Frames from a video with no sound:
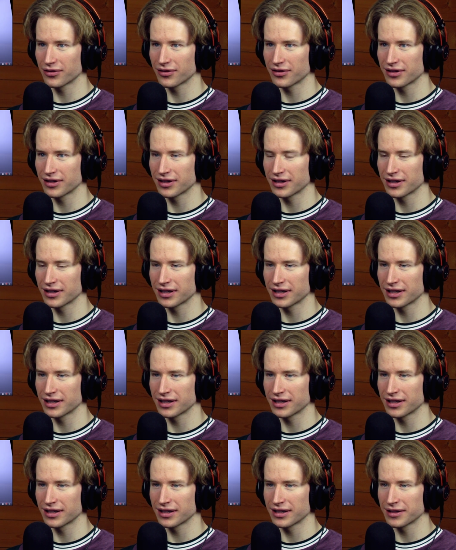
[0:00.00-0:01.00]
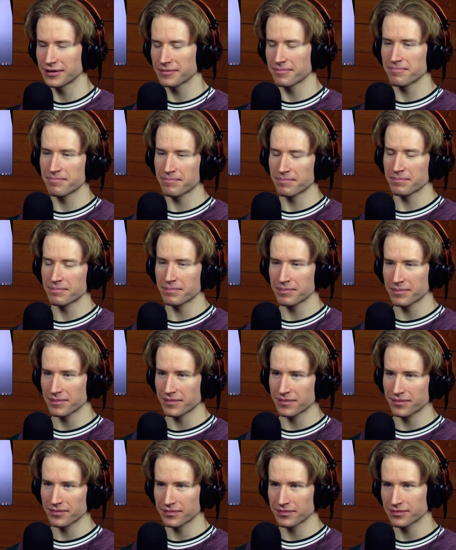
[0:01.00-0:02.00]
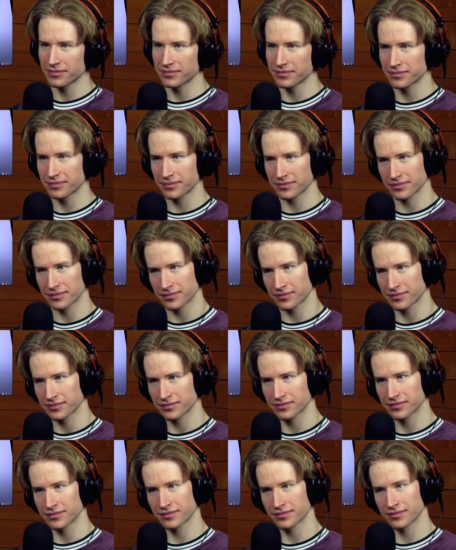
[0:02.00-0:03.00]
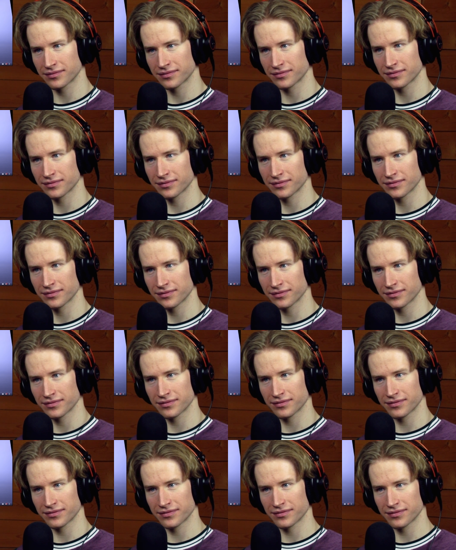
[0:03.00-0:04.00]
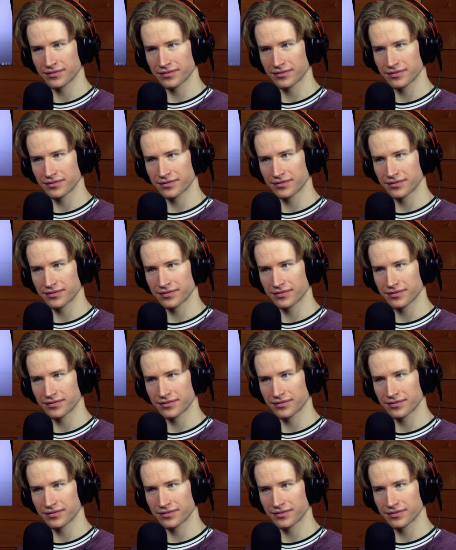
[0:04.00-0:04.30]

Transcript: Nothing is said.